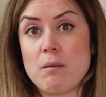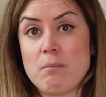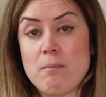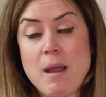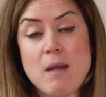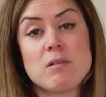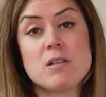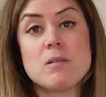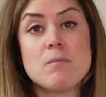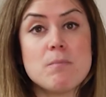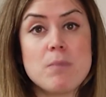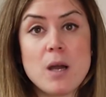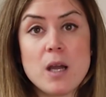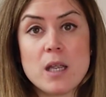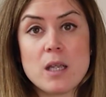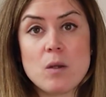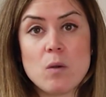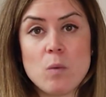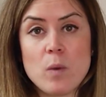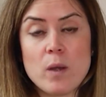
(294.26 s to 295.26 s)
mountain
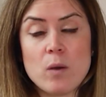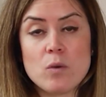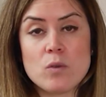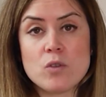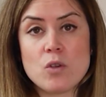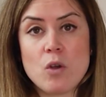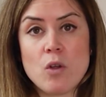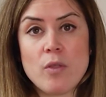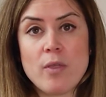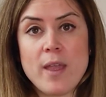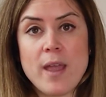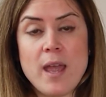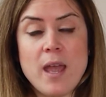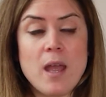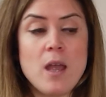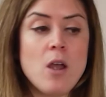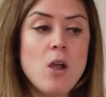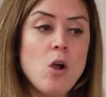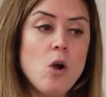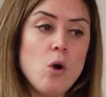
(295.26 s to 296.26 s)
bike wheels on
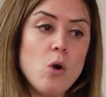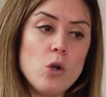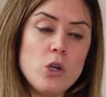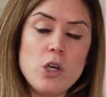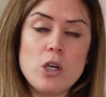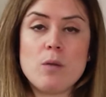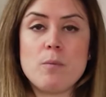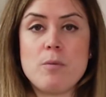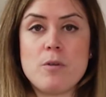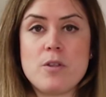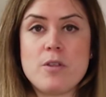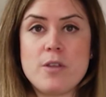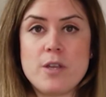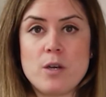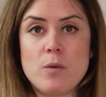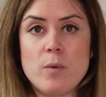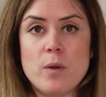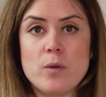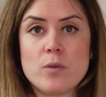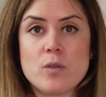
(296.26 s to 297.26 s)
there, or you can put
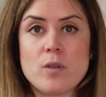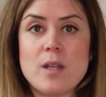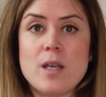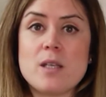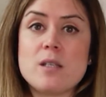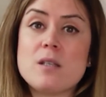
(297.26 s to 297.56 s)
thinner wheels on there.